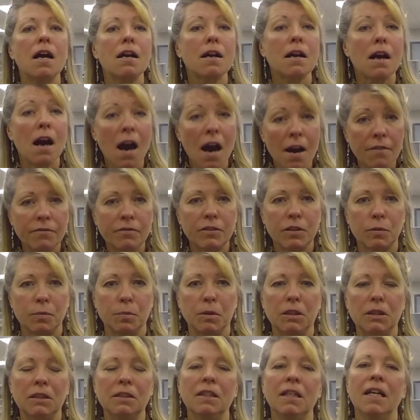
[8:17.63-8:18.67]

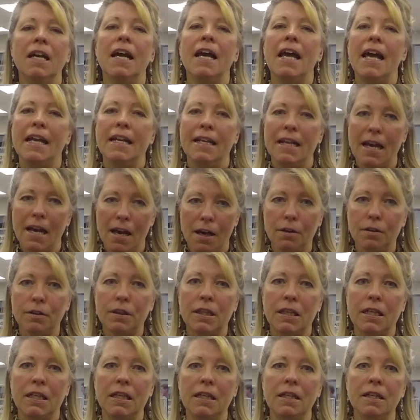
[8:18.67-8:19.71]
comfortable and
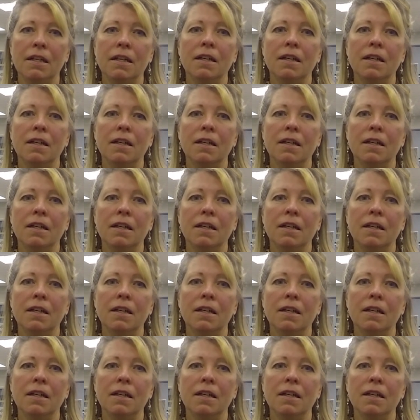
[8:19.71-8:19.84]
healthy